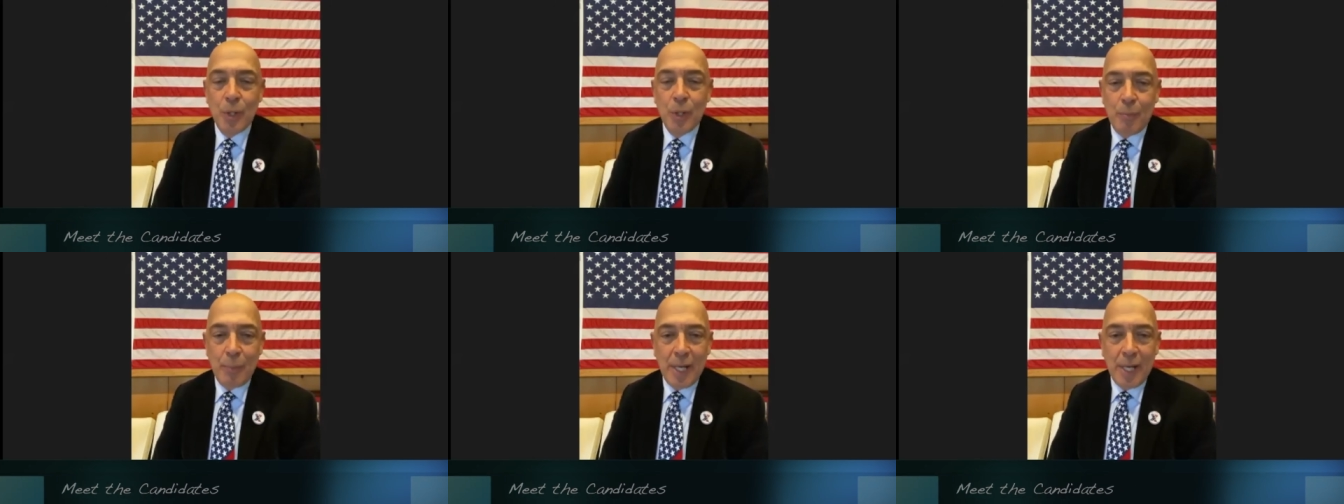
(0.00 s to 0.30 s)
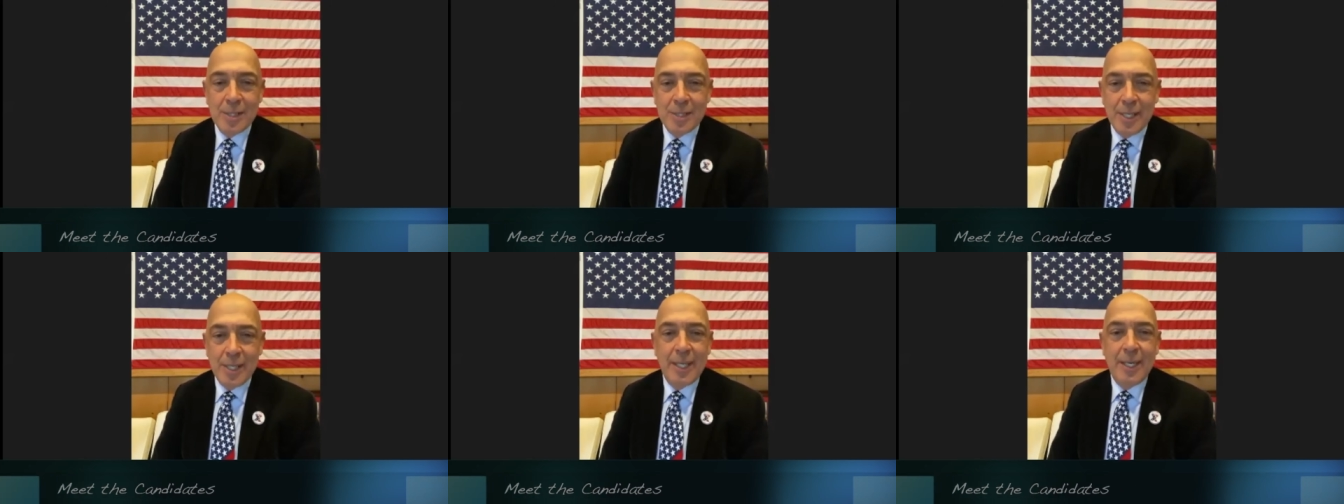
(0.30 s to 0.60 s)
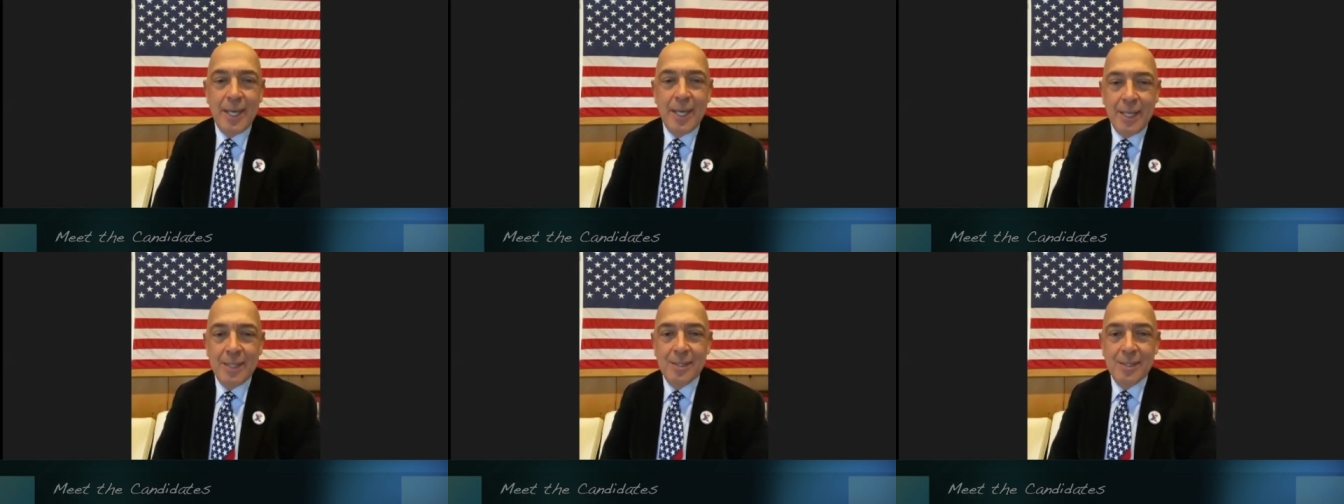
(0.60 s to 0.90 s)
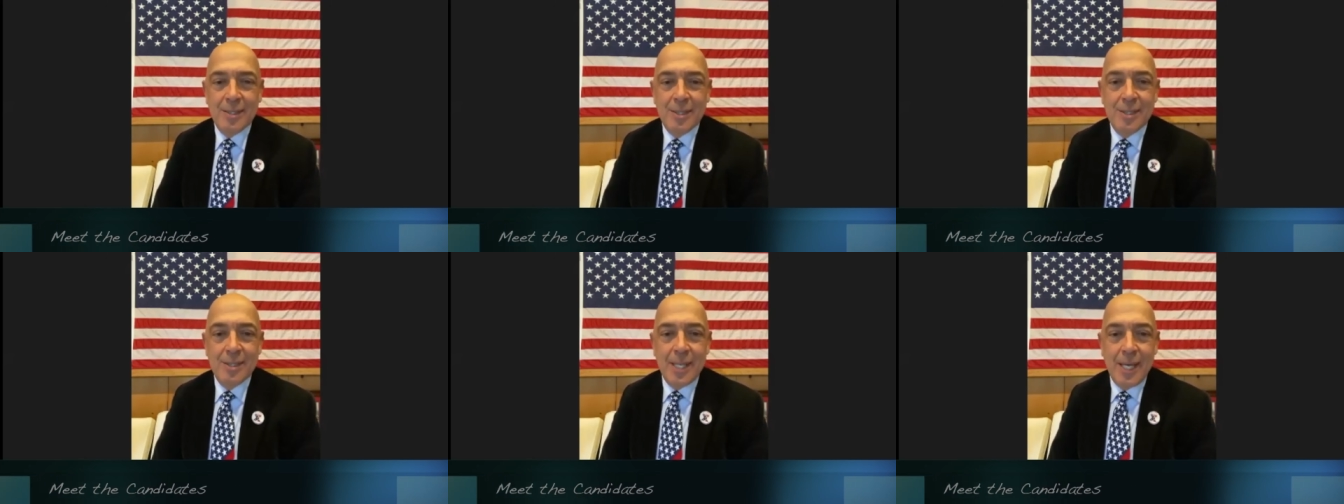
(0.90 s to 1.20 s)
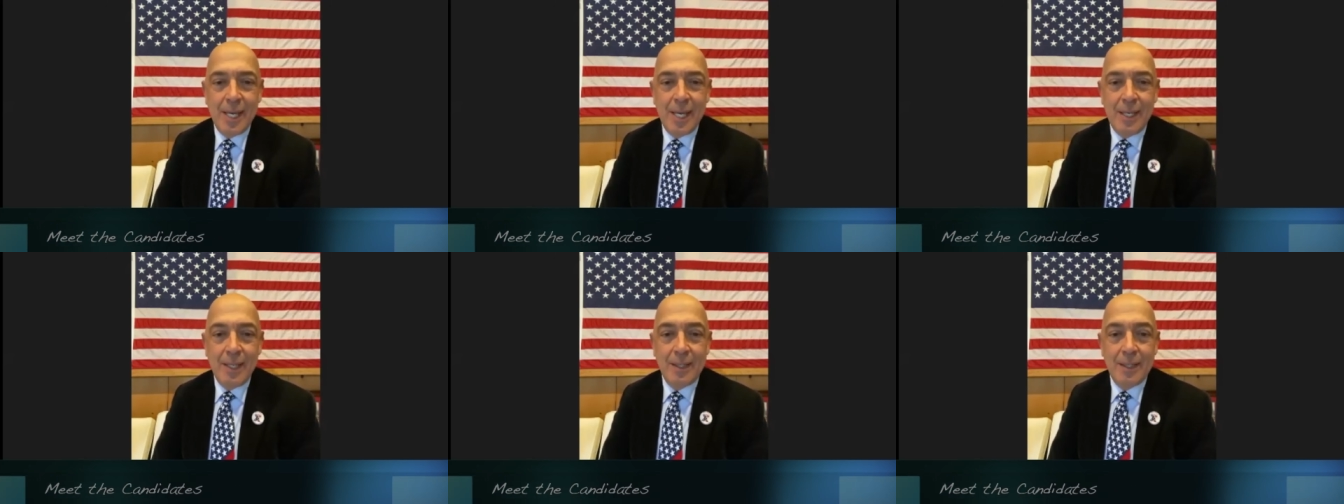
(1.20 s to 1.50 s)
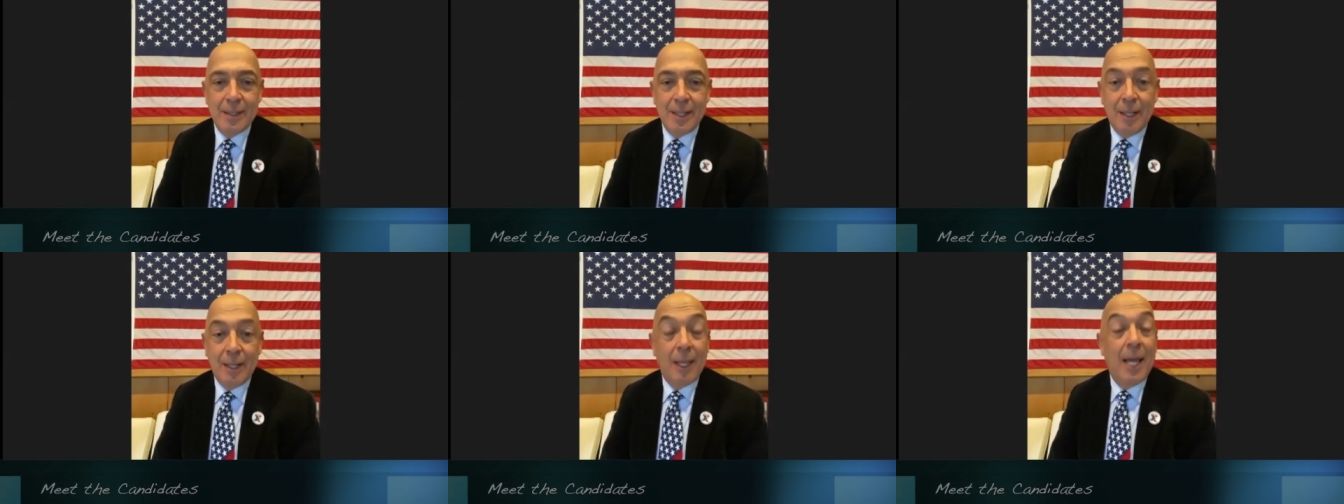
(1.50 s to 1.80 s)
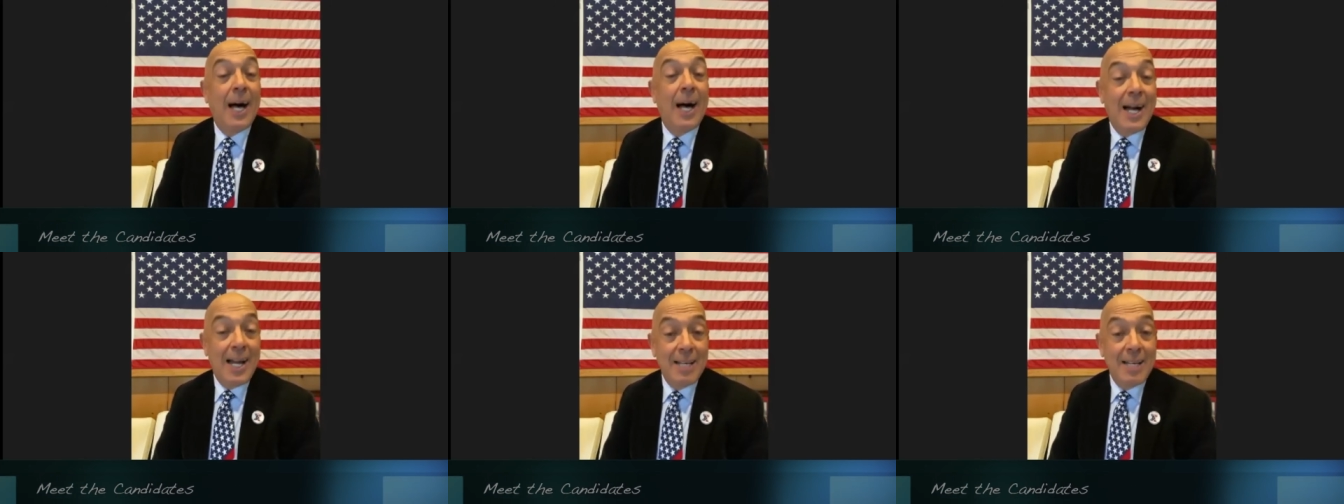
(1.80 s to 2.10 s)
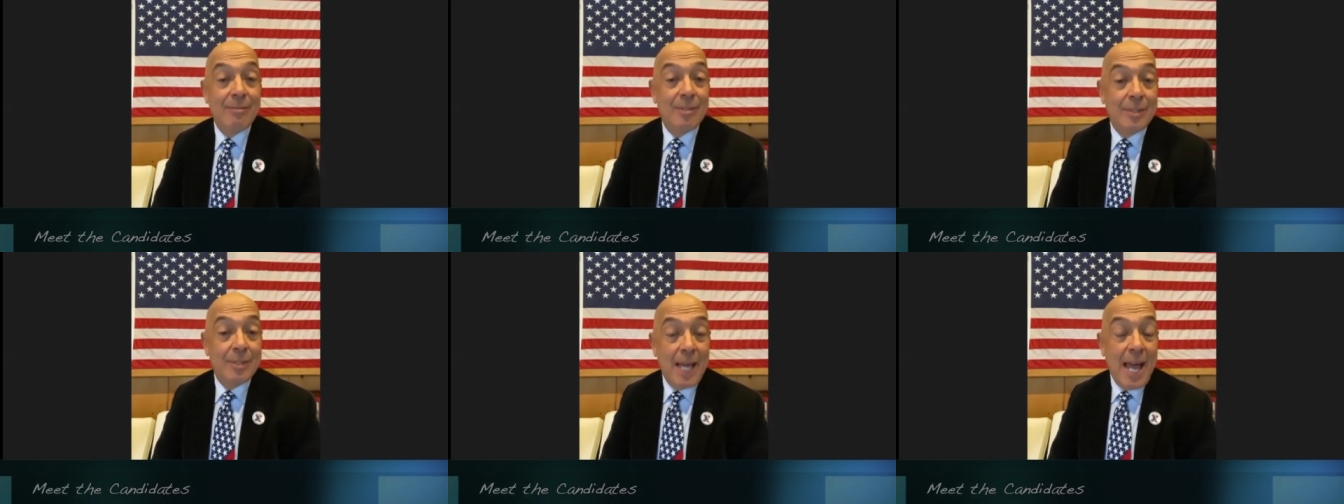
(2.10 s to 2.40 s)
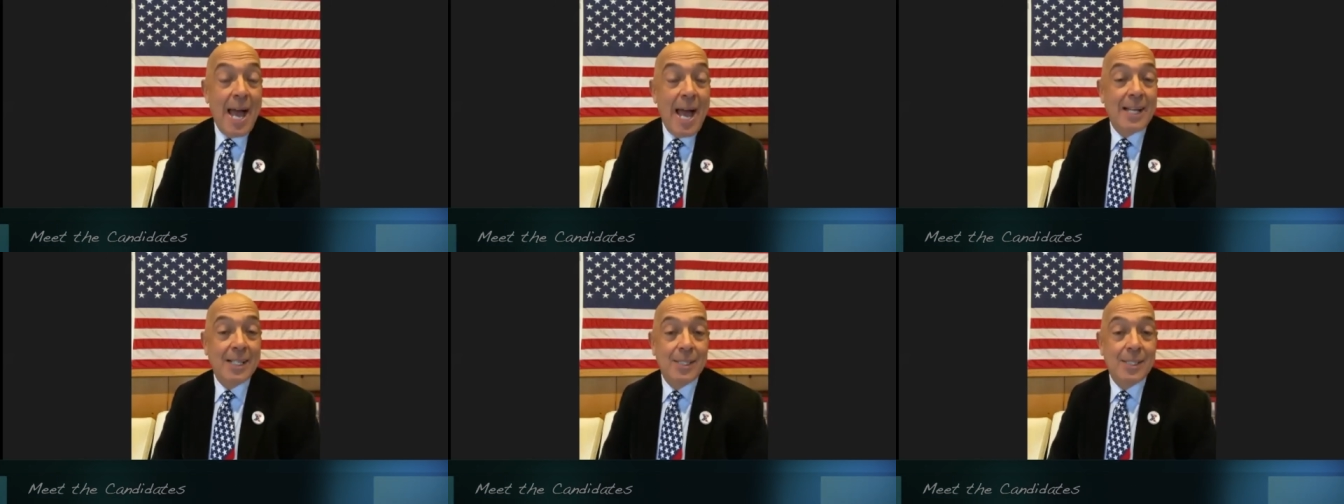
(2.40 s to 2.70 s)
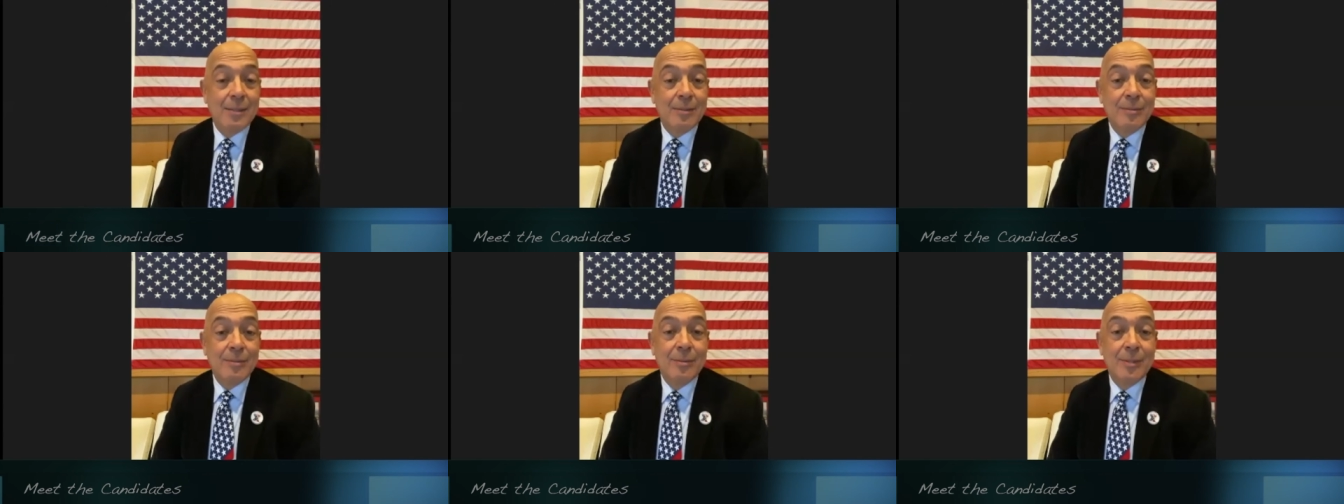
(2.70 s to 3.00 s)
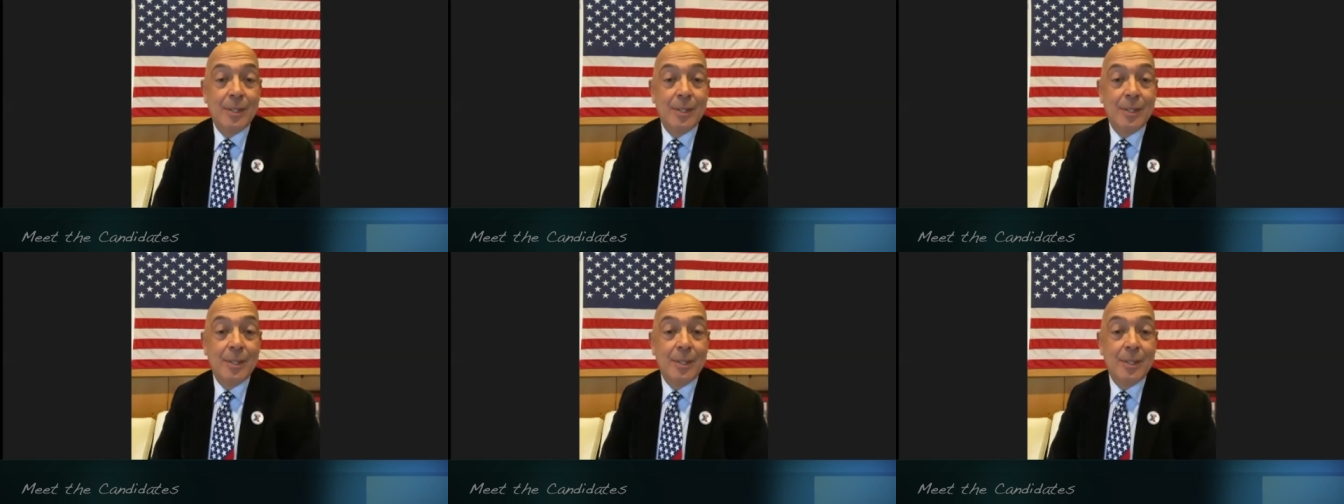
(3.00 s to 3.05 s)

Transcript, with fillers: the best they can to stay alive and active.